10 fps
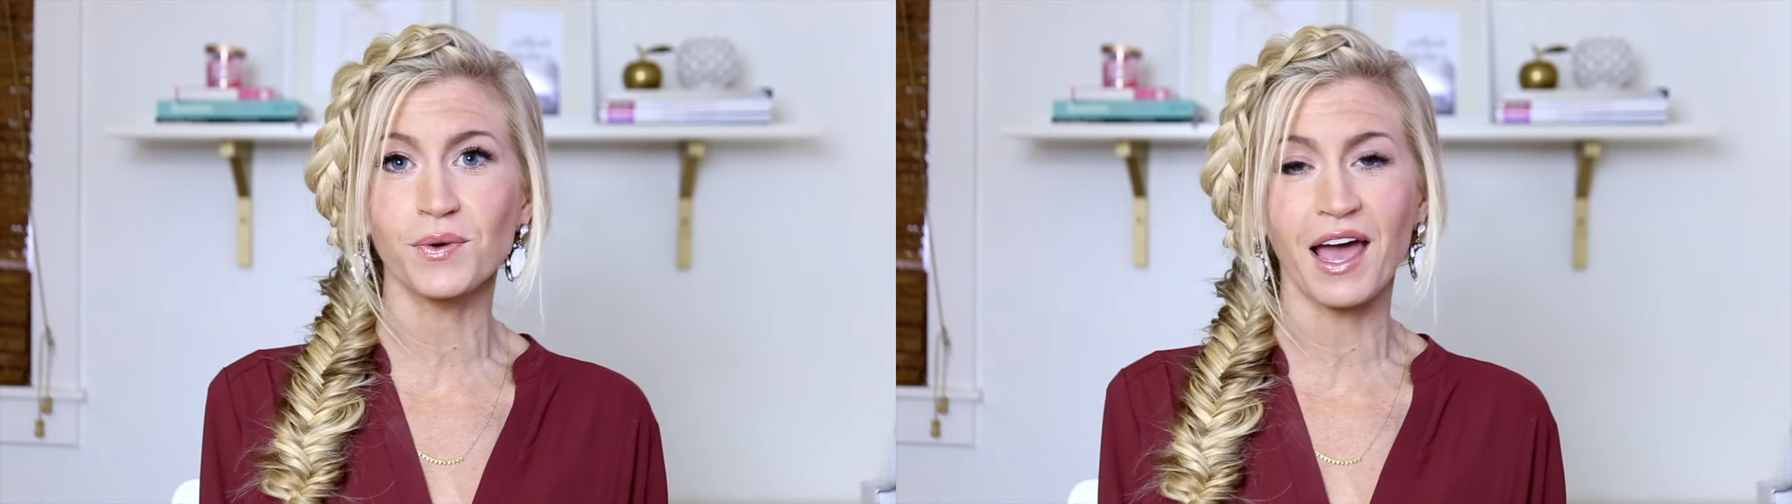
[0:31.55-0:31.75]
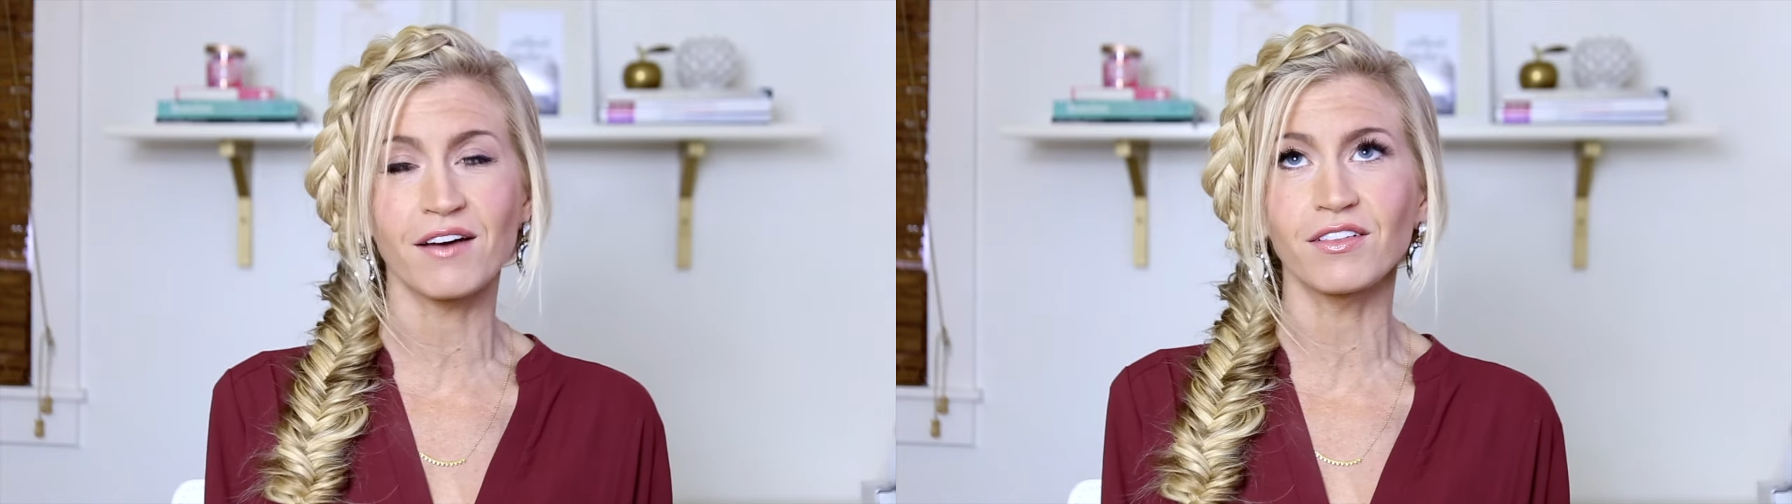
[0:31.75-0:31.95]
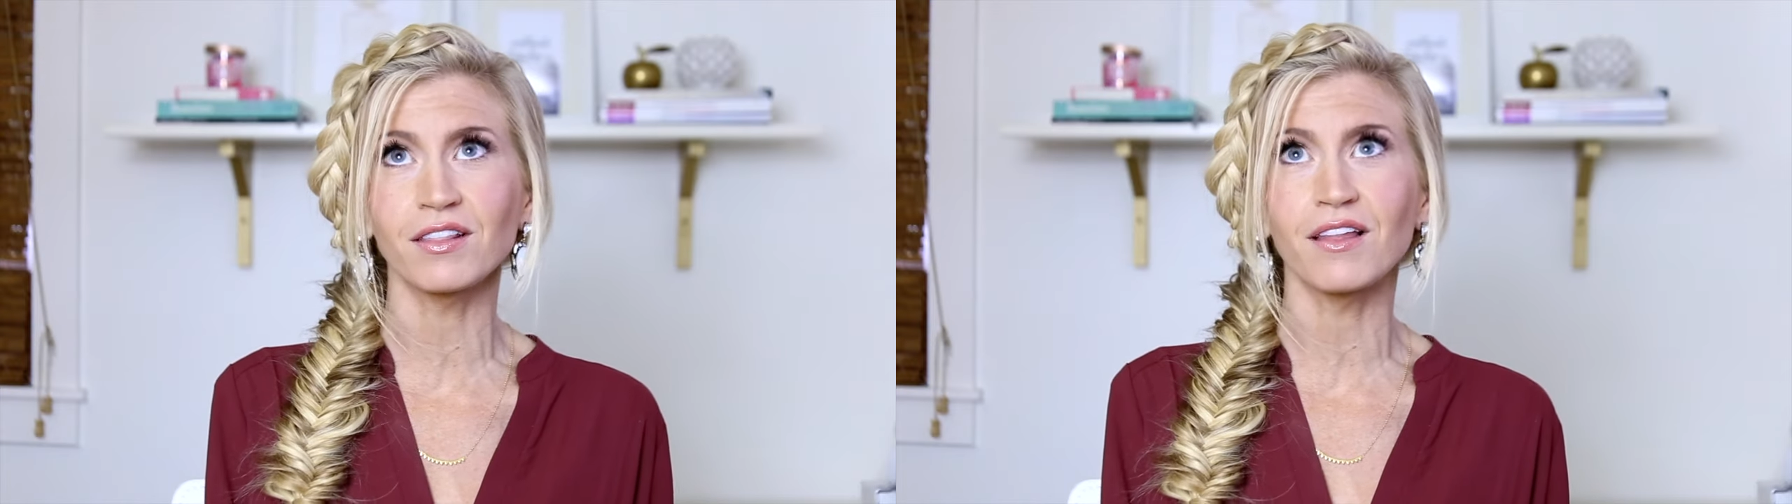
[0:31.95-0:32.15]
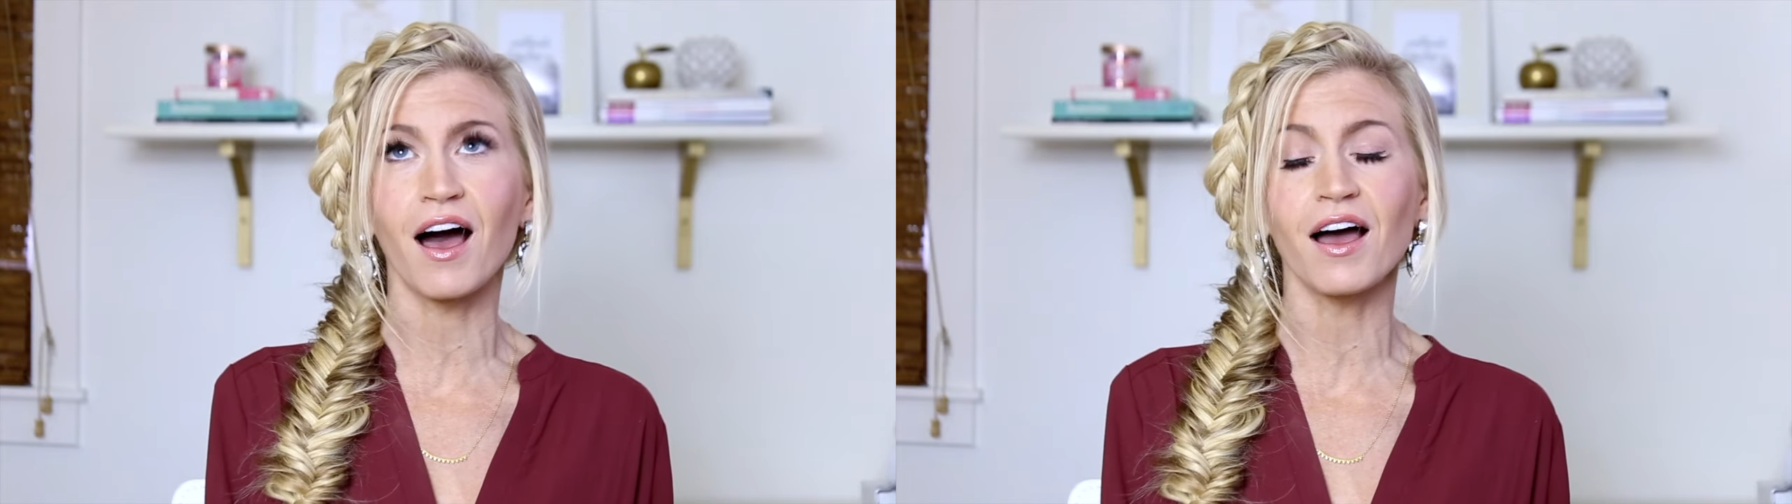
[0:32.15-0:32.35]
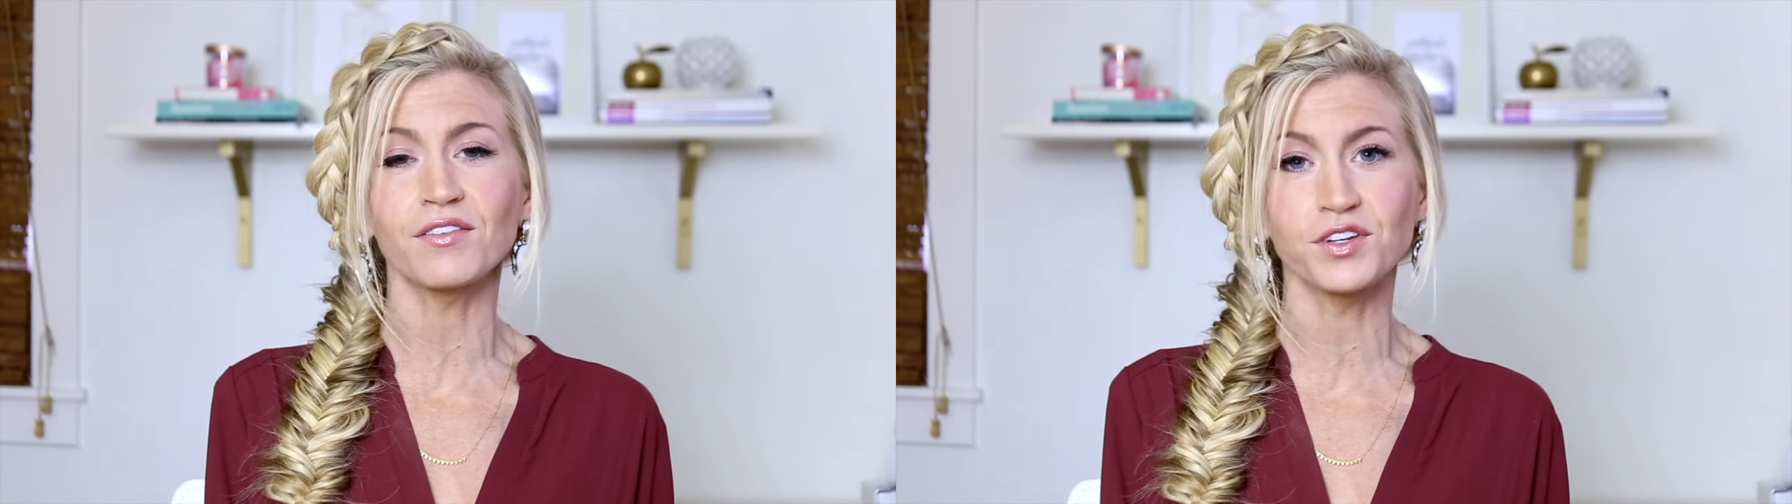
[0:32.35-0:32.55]
I have a
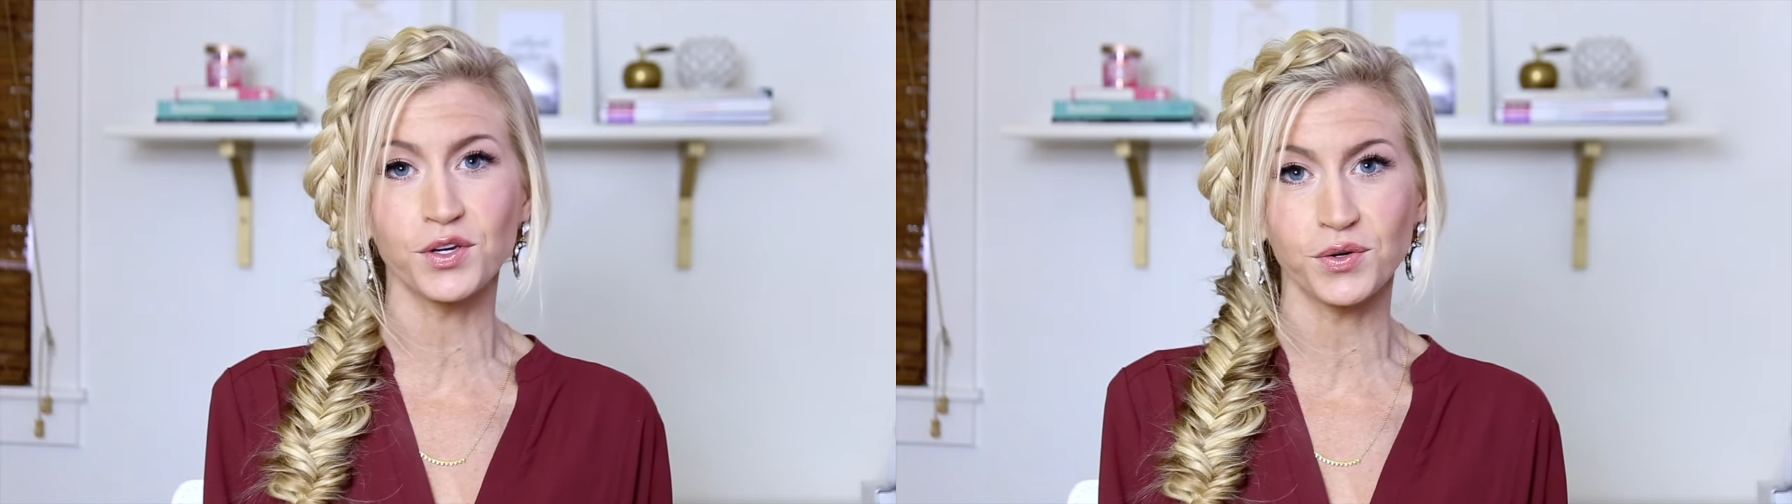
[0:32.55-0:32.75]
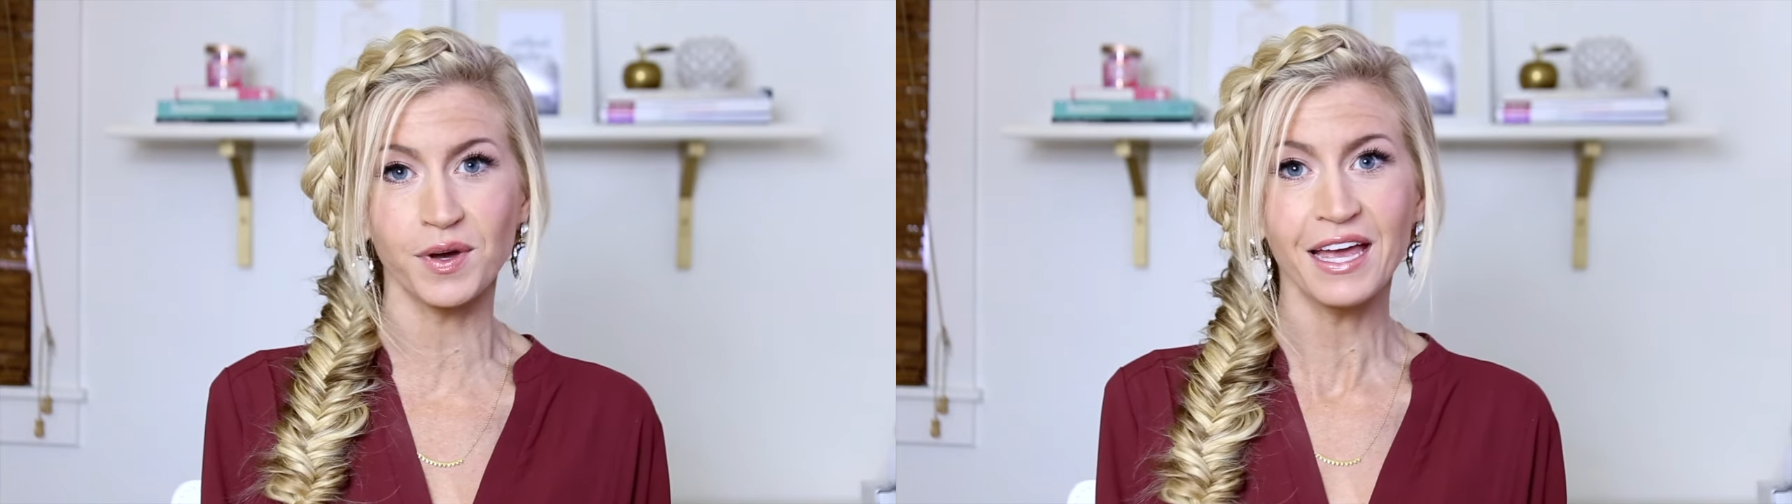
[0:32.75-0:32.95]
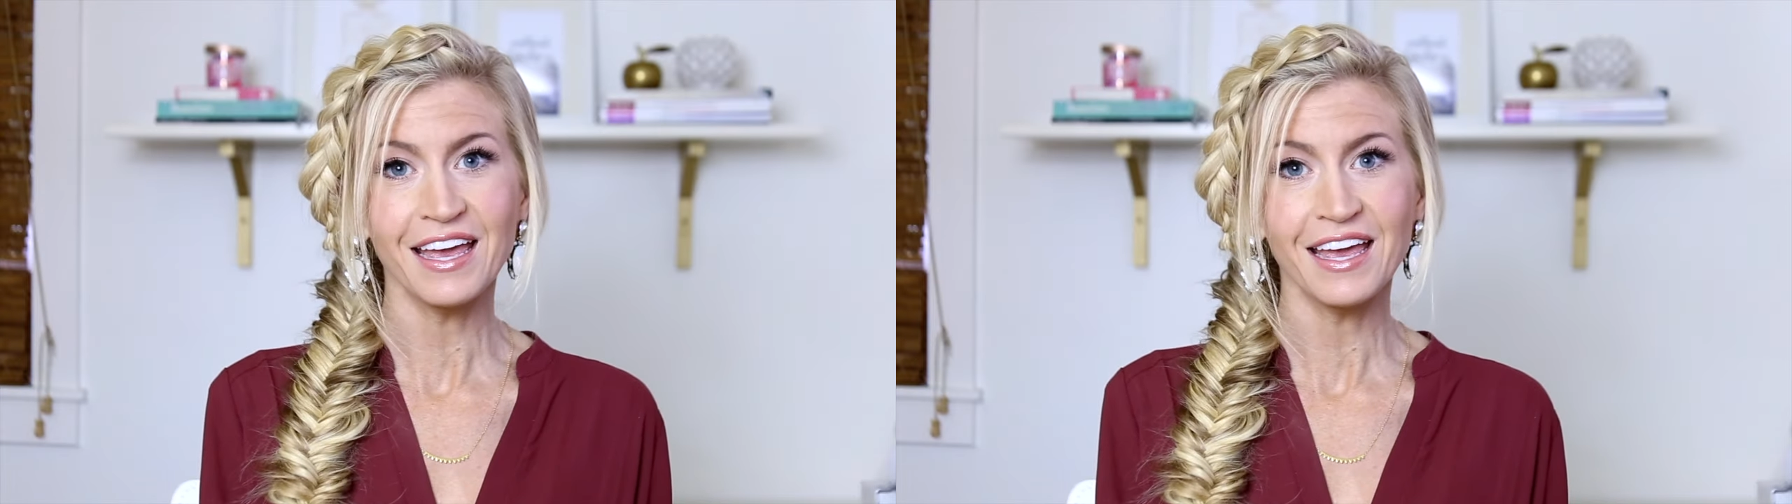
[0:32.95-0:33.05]
lot of new